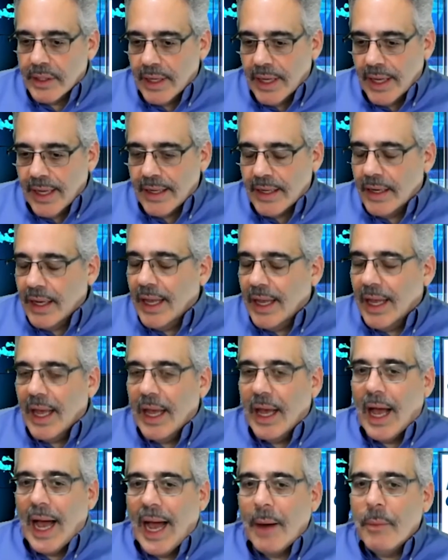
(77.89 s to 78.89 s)
And
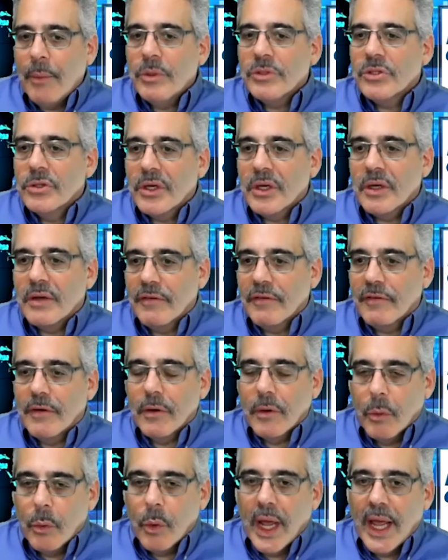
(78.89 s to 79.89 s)
I was looking for
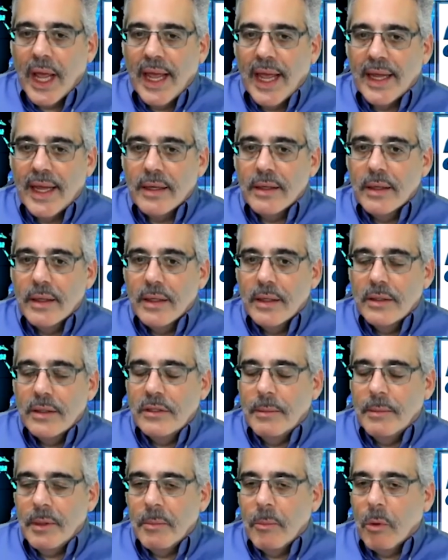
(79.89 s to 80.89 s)
a way
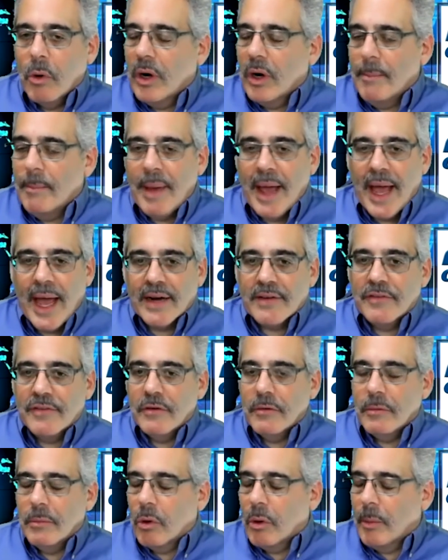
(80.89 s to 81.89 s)
to be more
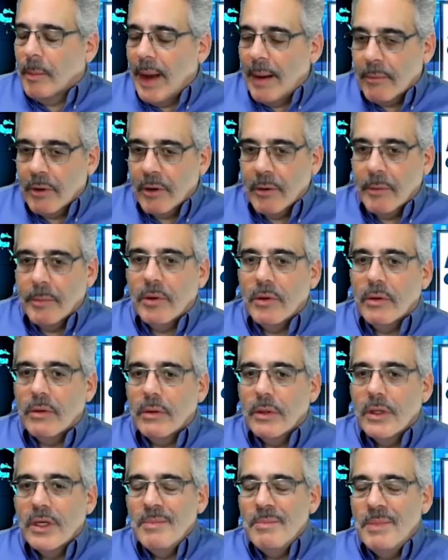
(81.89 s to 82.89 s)
impactful, more memorable,